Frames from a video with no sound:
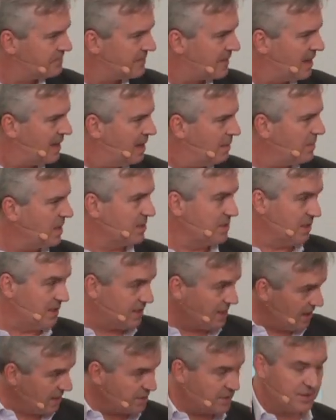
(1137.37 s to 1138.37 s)
because it
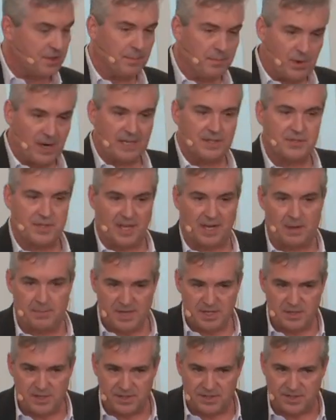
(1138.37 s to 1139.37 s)
does suppress the
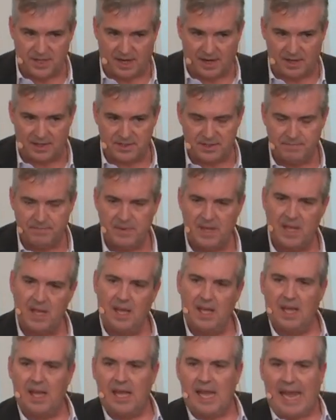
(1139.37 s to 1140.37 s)
inhibition centers.
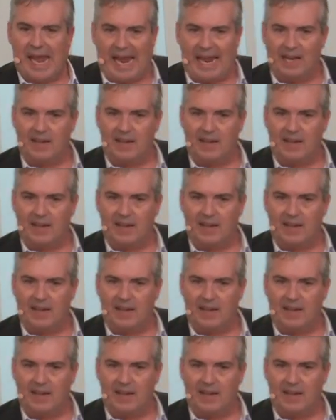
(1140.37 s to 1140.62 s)
And they